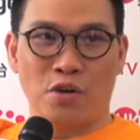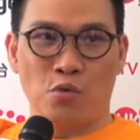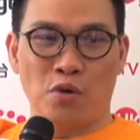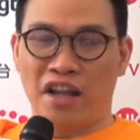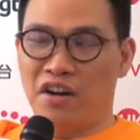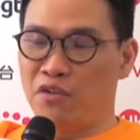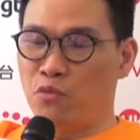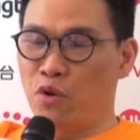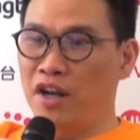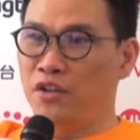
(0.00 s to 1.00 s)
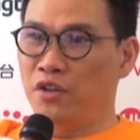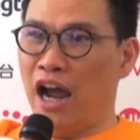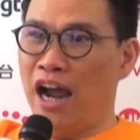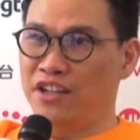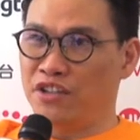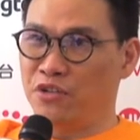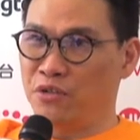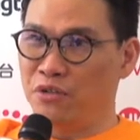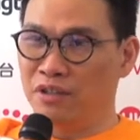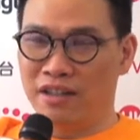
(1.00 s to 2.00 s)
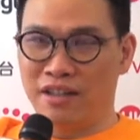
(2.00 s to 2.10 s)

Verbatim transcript: when I went into high school,